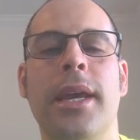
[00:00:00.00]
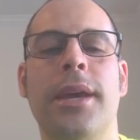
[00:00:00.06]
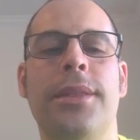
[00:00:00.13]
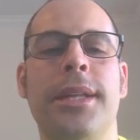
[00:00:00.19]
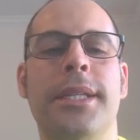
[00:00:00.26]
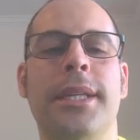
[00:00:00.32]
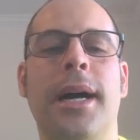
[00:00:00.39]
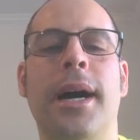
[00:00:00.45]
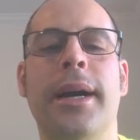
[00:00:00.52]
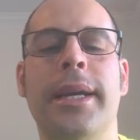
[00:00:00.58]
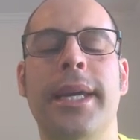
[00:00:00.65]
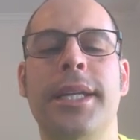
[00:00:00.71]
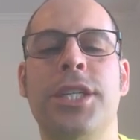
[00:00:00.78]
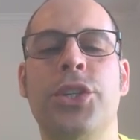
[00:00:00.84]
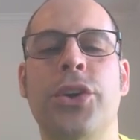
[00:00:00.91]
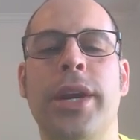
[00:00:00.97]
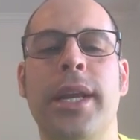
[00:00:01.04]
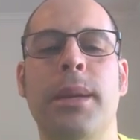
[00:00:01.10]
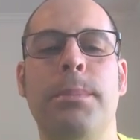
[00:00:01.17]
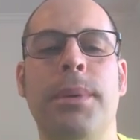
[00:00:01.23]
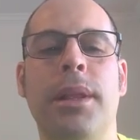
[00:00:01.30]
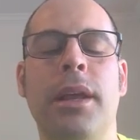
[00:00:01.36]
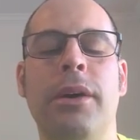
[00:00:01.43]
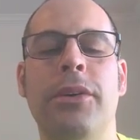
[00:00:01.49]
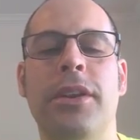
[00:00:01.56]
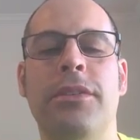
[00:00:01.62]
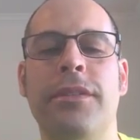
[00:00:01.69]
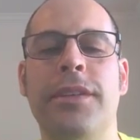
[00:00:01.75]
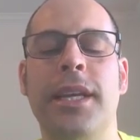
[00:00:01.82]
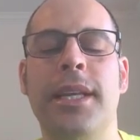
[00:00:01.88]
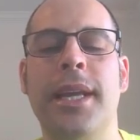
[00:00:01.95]
And the stock is trading below its
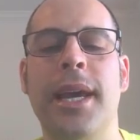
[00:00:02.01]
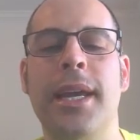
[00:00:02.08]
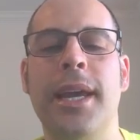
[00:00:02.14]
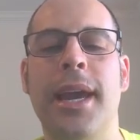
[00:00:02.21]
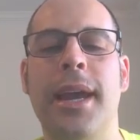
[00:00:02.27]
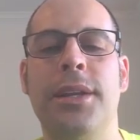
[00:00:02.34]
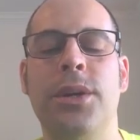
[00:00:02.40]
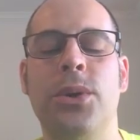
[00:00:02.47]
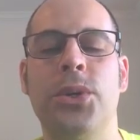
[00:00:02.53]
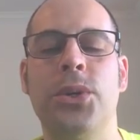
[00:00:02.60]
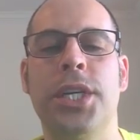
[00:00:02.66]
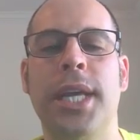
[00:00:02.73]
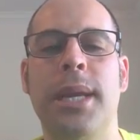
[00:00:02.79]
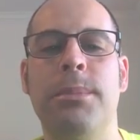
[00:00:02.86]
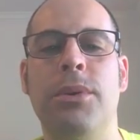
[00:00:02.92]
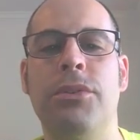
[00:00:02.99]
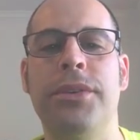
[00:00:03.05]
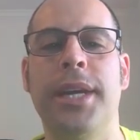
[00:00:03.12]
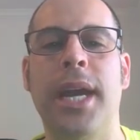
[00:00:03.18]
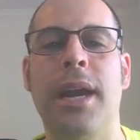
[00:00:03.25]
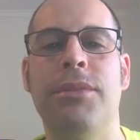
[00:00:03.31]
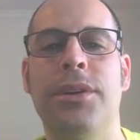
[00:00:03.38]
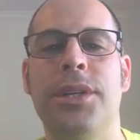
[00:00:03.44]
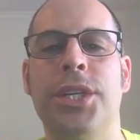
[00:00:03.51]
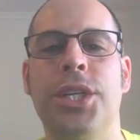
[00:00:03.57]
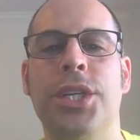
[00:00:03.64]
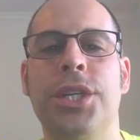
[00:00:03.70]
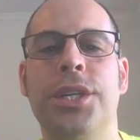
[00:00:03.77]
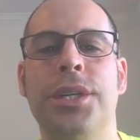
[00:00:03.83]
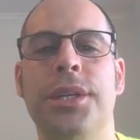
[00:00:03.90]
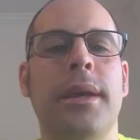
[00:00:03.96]
50-day and 200-day moving
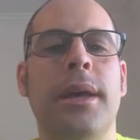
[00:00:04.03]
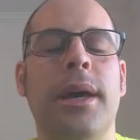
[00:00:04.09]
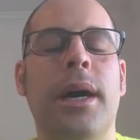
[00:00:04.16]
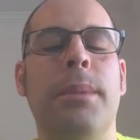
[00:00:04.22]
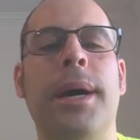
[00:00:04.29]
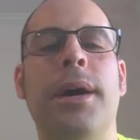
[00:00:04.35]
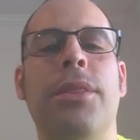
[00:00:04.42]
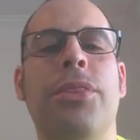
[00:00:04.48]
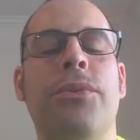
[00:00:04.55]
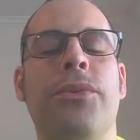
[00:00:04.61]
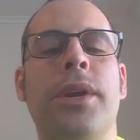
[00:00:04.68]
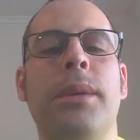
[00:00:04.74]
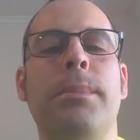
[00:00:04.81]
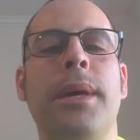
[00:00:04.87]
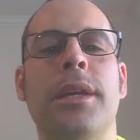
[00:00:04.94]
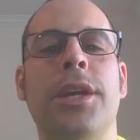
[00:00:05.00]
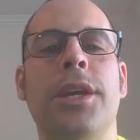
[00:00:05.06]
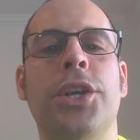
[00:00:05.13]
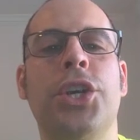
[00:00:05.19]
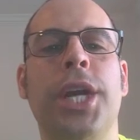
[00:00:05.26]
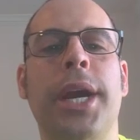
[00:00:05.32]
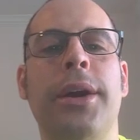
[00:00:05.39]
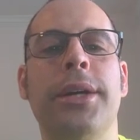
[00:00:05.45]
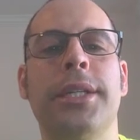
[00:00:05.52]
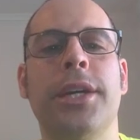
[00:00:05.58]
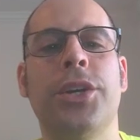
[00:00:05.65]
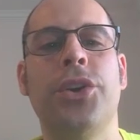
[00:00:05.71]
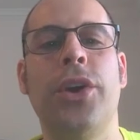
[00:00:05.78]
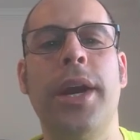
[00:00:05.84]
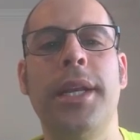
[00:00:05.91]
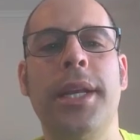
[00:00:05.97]
average. About 3 million shares
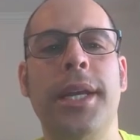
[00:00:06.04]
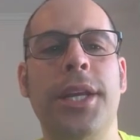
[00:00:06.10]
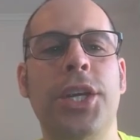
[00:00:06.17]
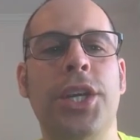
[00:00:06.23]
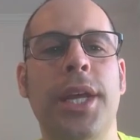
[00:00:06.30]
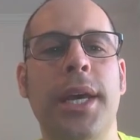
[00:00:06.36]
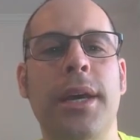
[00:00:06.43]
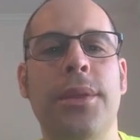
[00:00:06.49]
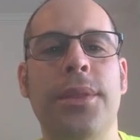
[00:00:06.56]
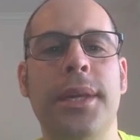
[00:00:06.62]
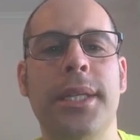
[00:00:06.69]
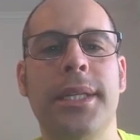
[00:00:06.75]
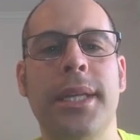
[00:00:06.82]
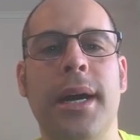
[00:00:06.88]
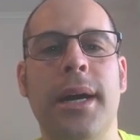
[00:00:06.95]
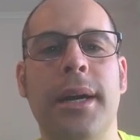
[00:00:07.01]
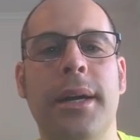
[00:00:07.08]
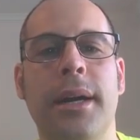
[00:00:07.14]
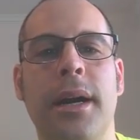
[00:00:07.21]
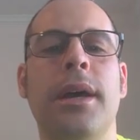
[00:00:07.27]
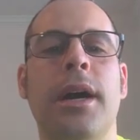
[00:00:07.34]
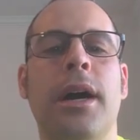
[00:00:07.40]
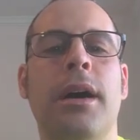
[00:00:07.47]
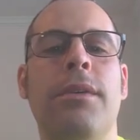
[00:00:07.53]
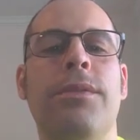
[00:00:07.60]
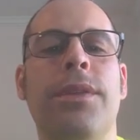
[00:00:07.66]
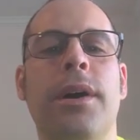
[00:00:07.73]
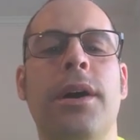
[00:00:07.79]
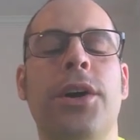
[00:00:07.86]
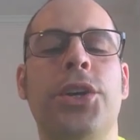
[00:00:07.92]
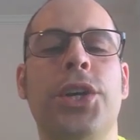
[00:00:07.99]
are traded each day on this stock.
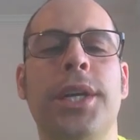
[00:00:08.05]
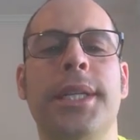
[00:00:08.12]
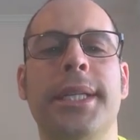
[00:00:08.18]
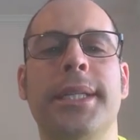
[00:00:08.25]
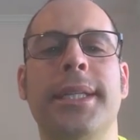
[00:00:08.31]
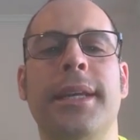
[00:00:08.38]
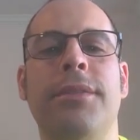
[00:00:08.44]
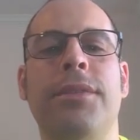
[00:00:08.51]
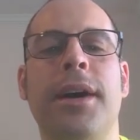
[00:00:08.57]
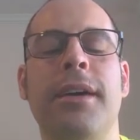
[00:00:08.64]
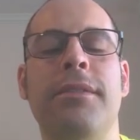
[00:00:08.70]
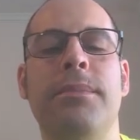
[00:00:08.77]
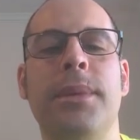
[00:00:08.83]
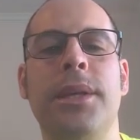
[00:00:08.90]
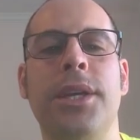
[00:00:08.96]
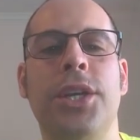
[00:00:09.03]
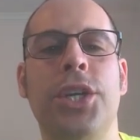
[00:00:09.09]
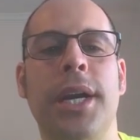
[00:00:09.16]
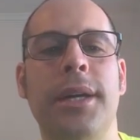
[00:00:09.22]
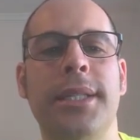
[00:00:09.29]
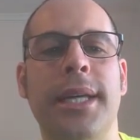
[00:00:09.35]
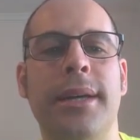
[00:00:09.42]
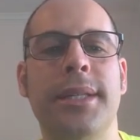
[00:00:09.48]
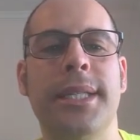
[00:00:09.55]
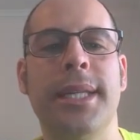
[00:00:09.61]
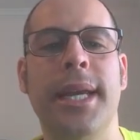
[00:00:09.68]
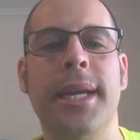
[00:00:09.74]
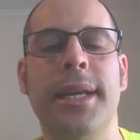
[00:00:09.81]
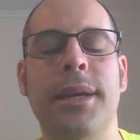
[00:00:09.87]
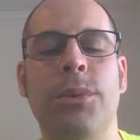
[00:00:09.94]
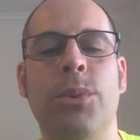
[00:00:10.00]
Of the 165 million shares
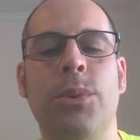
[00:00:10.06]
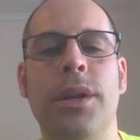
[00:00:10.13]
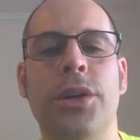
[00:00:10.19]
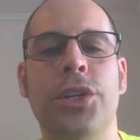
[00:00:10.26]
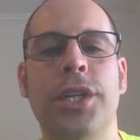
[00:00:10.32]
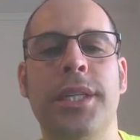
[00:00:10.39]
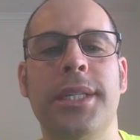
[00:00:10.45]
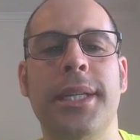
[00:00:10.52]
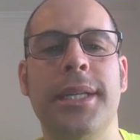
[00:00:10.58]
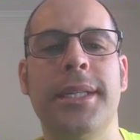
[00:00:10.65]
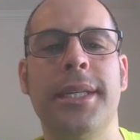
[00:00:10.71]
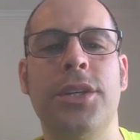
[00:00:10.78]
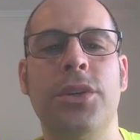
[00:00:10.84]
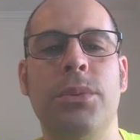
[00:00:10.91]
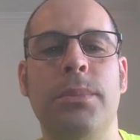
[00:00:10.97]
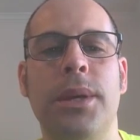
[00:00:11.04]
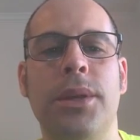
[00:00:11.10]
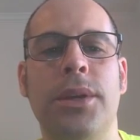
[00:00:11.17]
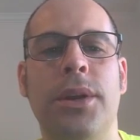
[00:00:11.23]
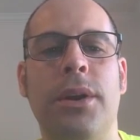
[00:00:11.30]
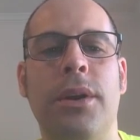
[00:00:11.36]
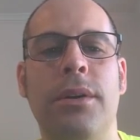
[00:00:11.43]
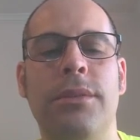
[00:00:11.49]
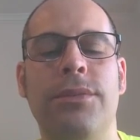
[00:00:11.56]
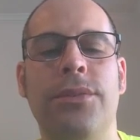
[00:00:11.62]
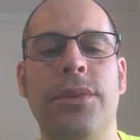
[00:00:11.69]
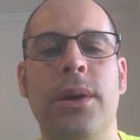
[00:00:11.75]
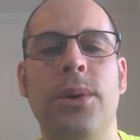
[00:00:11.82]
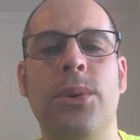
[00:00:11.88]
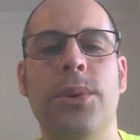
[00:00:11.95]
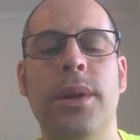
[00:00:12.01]
outstanding, 162 million are on
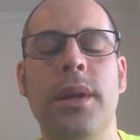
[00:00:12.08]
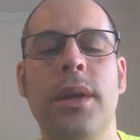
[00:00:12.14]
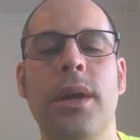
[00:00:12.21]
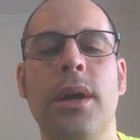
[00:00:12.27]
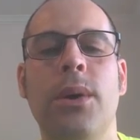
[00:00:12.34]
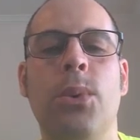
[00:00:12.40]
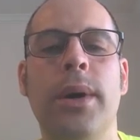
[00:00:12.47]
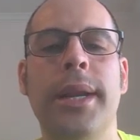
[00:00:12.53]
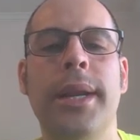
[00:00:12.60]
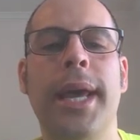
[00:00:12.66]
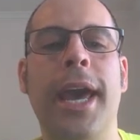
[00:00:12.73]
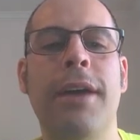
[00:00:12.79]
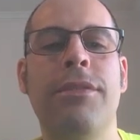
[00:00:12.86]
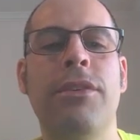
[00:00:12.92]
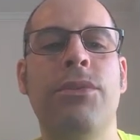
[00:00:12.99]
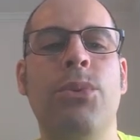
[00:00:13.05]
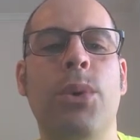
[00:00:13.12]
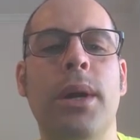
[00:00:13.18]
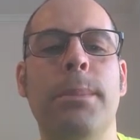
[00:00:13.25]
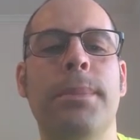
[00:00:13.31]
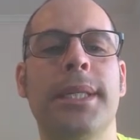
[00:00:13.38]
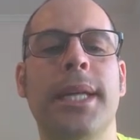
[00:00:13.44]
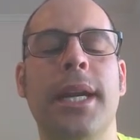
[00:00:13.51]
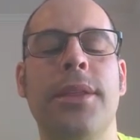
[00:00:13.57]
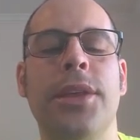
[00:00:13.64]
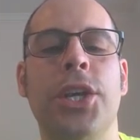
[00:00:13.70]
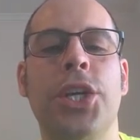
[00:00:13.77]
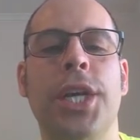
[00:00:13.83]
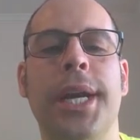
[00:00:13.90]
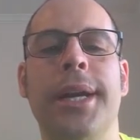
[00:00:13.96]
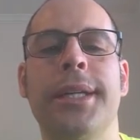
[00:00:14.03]
float. 0.5% of
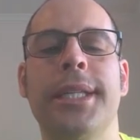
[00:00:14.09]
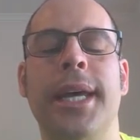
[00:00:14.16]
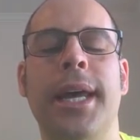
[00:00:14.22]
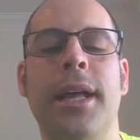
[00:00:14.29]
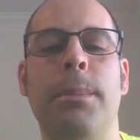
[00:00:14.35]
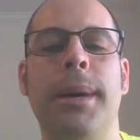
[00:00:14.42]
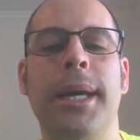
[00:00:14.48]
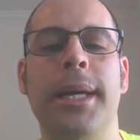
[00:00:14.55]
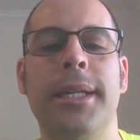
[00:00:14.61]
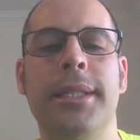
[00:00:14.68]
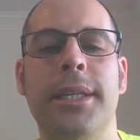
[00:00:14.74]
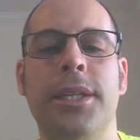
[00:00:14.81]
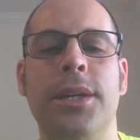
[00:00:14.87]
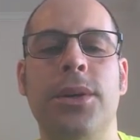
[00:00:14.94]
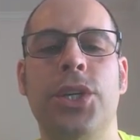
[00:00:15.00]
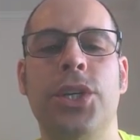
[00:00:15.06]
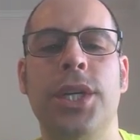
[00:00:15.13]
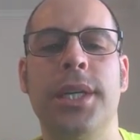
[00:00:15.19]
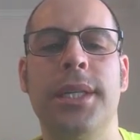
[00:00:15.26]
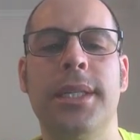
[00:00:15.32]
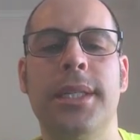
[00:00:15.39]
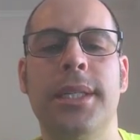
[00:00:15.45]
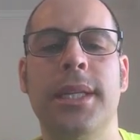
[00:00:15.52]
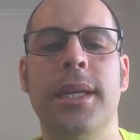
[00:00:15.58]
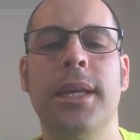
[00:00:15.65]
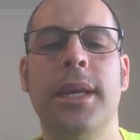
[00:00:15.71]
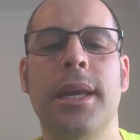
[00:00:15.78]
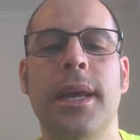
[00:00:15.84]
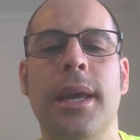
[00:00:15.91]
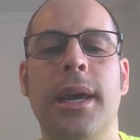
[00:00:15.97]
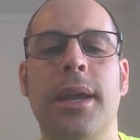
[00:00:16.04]
the shares are held by institutions,
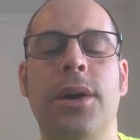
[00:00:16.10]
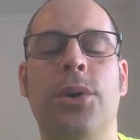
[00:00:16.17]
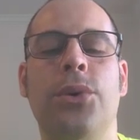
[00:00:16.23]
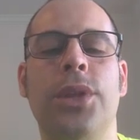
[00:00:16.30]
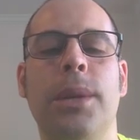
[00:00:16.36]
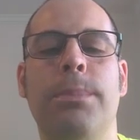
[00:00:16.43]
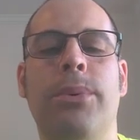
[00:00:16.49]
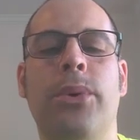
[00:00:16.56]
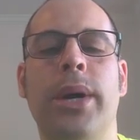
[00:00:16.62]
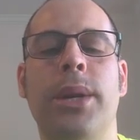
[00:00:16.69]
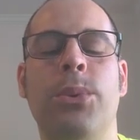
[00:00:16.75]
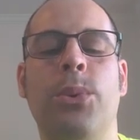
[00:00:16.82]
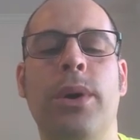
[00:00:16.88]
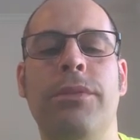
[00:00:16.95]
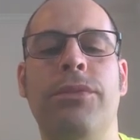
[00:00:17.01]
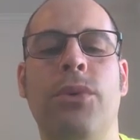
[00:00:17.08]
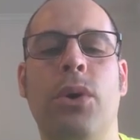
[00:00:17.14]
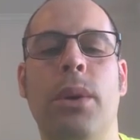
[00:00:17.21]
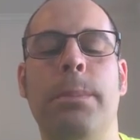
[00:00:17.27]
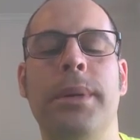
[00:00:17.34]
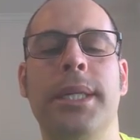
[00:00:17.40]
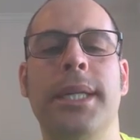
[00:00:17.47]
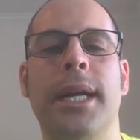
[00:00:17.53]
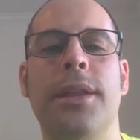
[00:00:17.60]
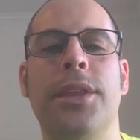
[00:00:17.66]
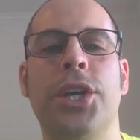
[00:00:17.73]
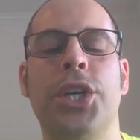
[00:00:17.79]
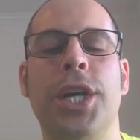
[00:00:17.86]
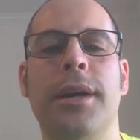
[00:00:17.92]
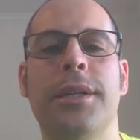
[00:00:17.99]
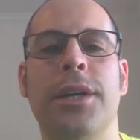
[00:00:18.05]
and only 0.14% of the
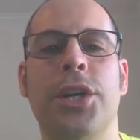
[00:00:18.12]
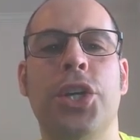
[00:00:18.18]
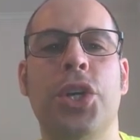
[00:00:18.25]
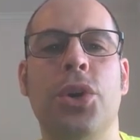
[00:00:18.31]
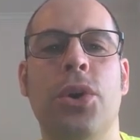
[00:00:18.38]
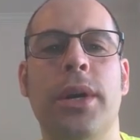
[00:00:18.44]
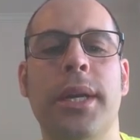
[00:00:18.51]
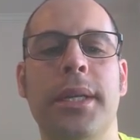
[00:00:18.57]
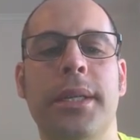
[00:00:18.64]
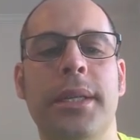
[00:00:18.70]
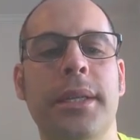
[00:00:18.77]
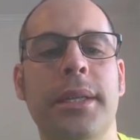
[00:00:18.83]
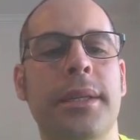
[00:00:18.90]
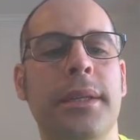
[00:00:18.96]
shares are shorted.